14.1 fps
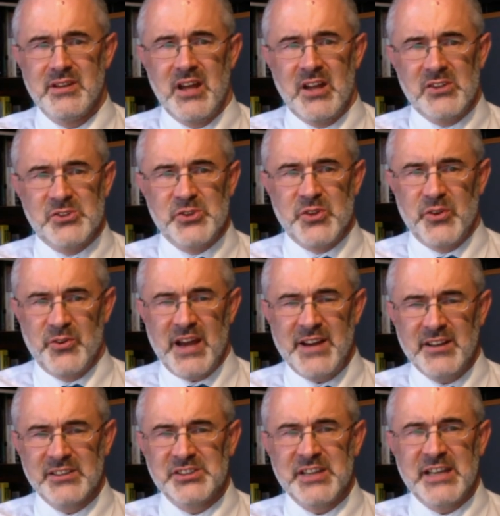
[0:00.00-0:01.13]
And so the writer
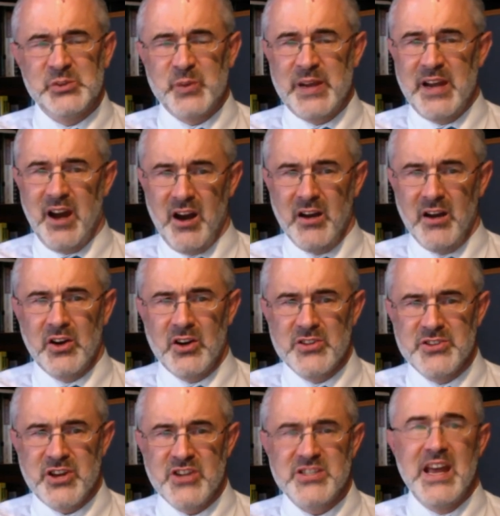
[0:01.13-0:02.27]
says we are God's
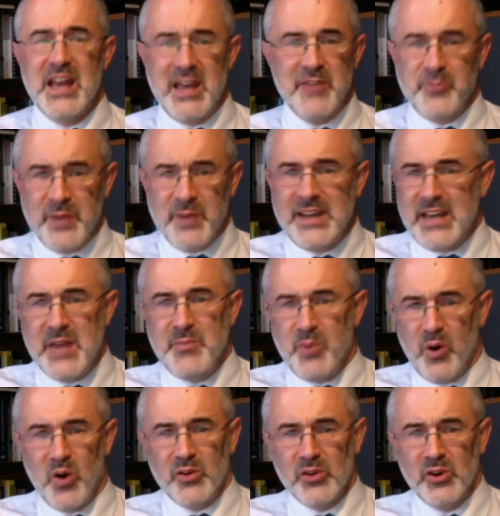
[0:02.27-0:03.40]
house if we keep
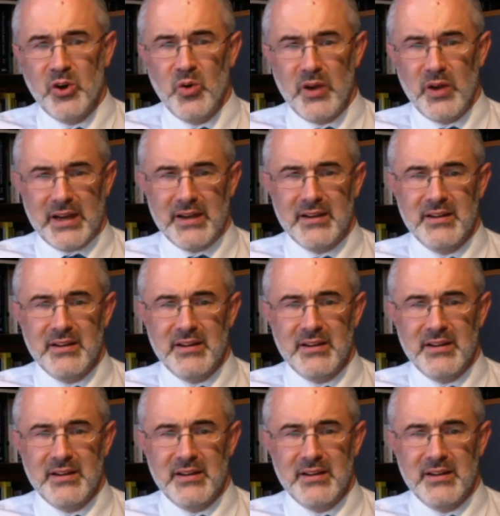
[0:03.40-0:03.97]
on going.